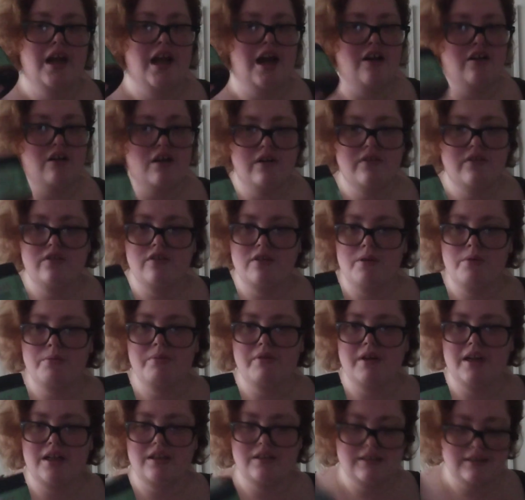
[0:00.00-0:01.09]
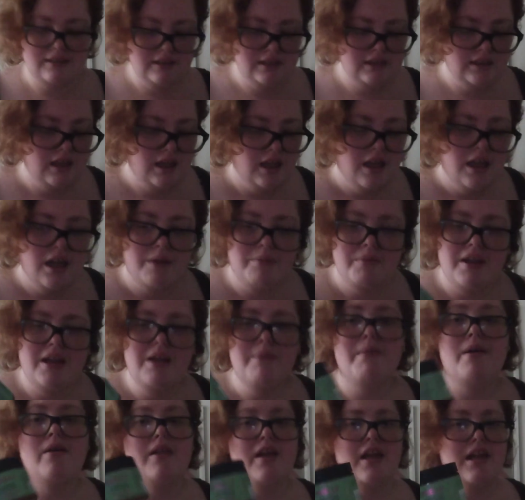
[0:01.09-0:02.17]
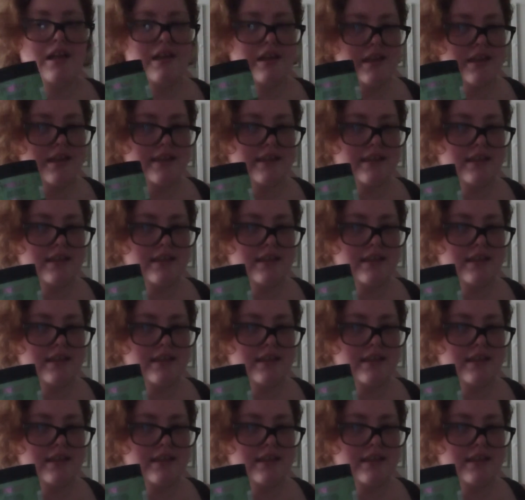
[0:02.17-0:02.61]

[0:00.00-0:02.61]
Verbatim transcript: however you pronounce it. Thinking about getting